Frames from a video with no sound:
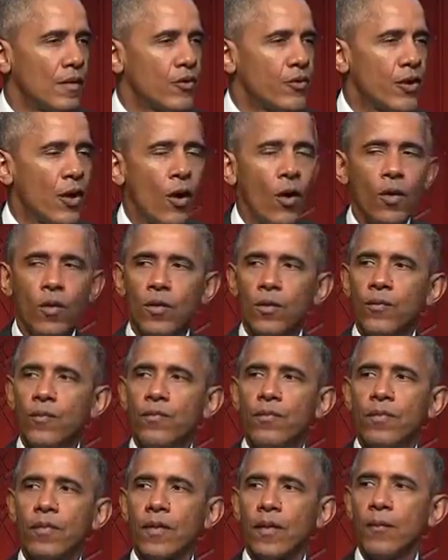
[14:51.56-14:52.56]
So,
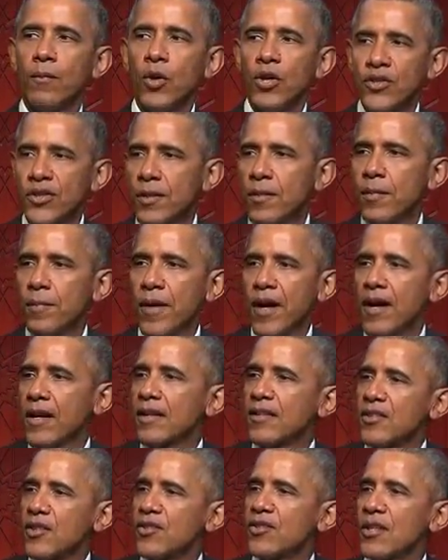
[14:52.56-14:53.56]
Muslim
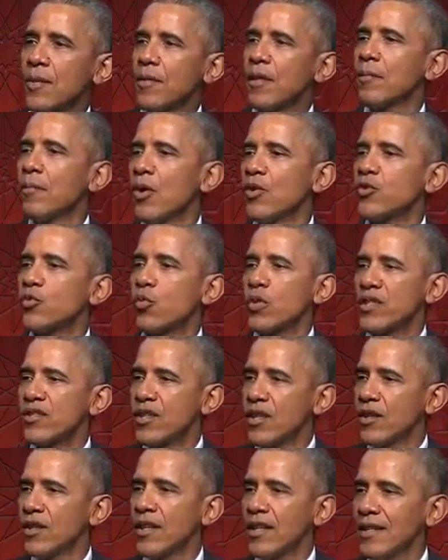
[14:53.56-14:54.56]
Americans are some of the most
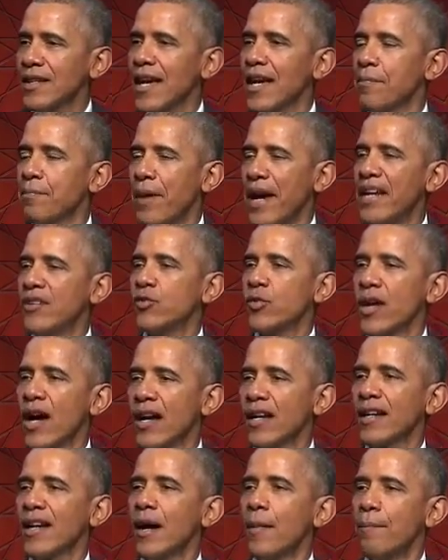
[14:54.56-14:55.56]
resilient and
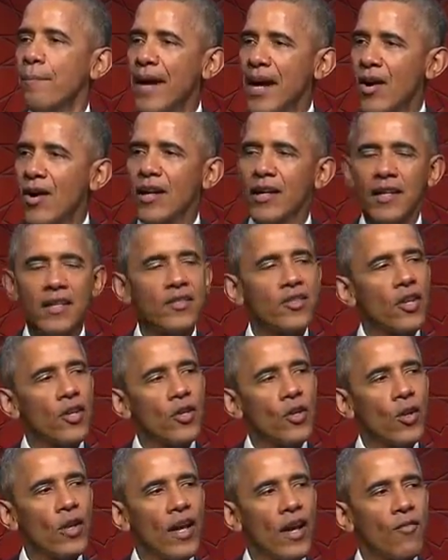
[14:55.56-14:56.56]
patriotic Americans
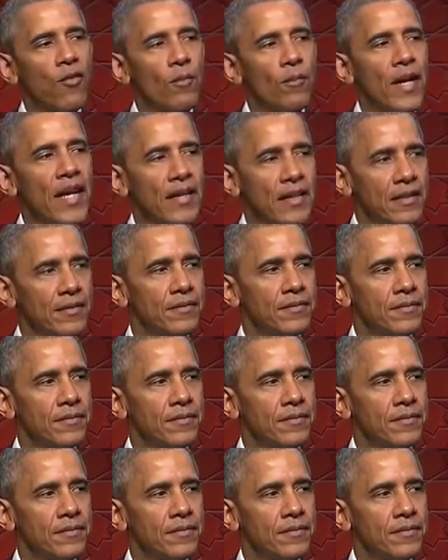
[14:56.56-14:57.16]
you'll ever meet.